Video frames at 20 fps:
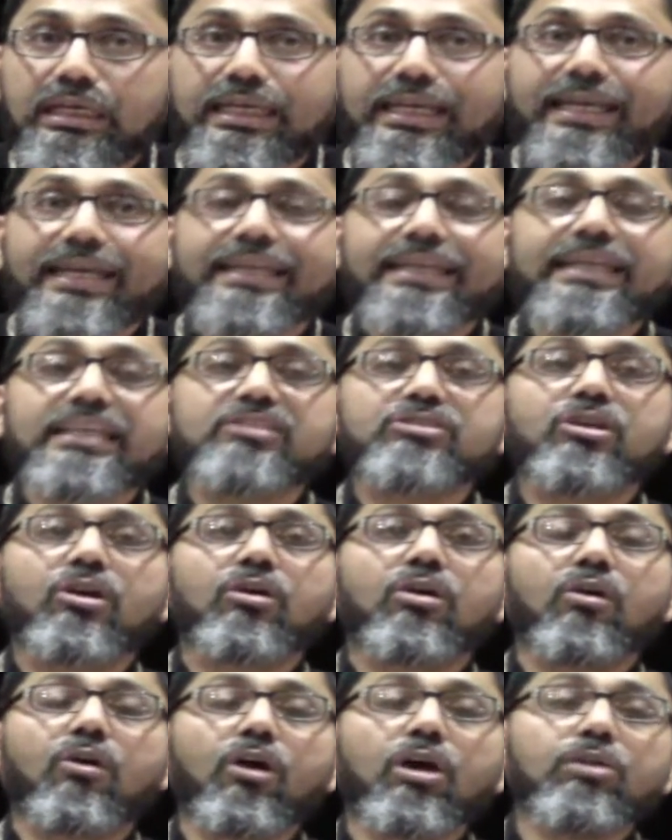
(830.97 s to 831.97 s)
It is
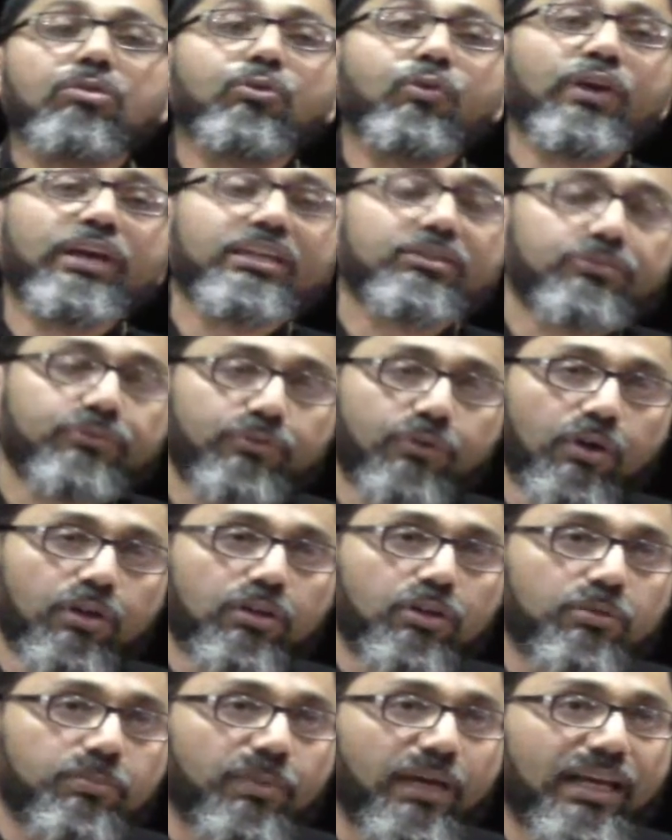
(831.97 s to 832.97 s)
always
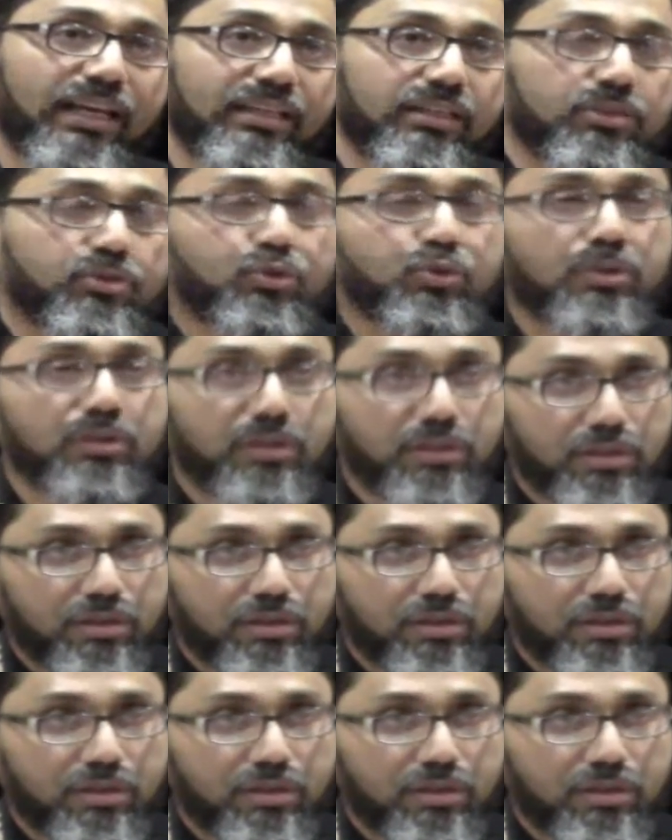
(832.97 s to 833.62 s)
followed by Rasul.